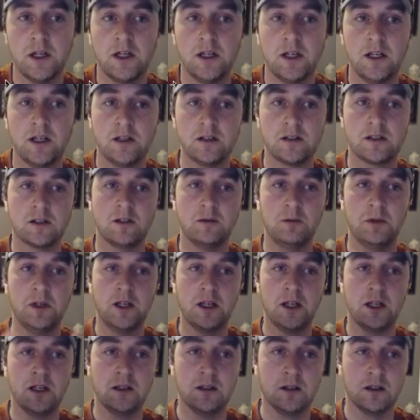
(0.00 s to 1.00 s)
It is going to
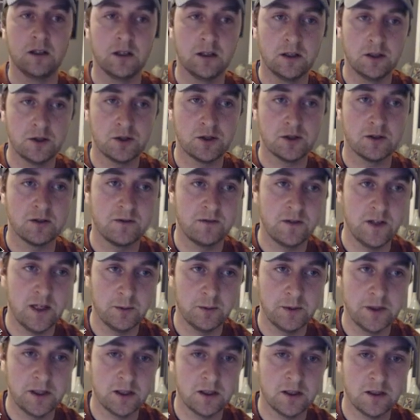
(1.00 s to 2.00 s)
be a larger
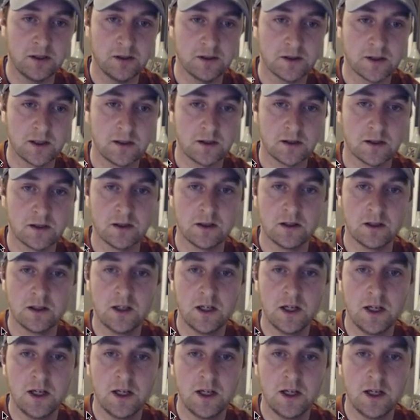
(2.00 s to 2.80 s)
family call center.